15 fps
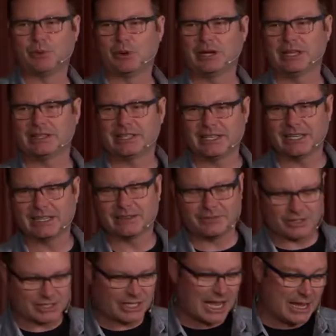point at the end of
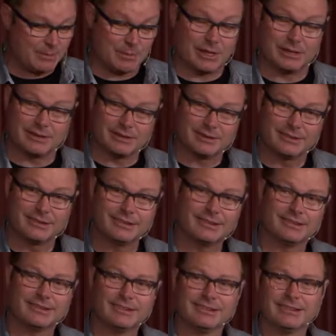a statement.
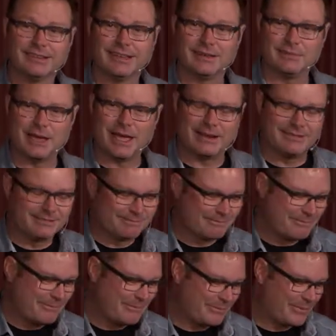Amen?
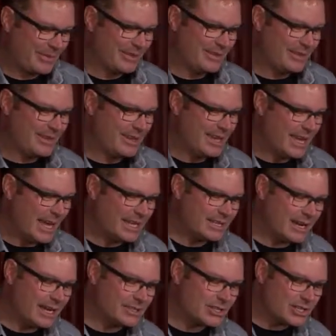
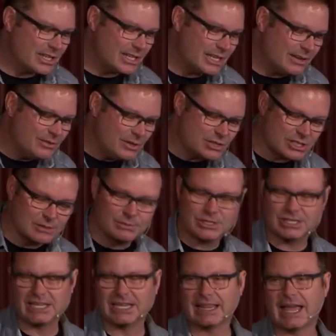And God's going to give you some
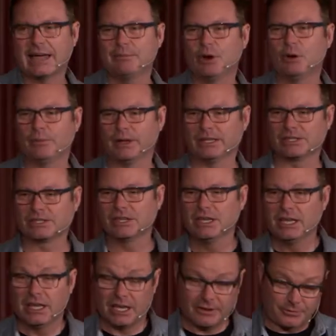Selah moments
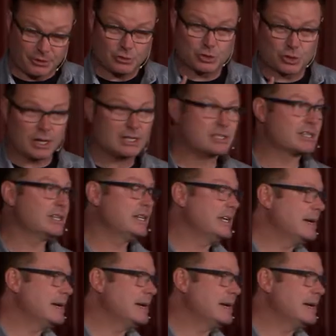if you trust in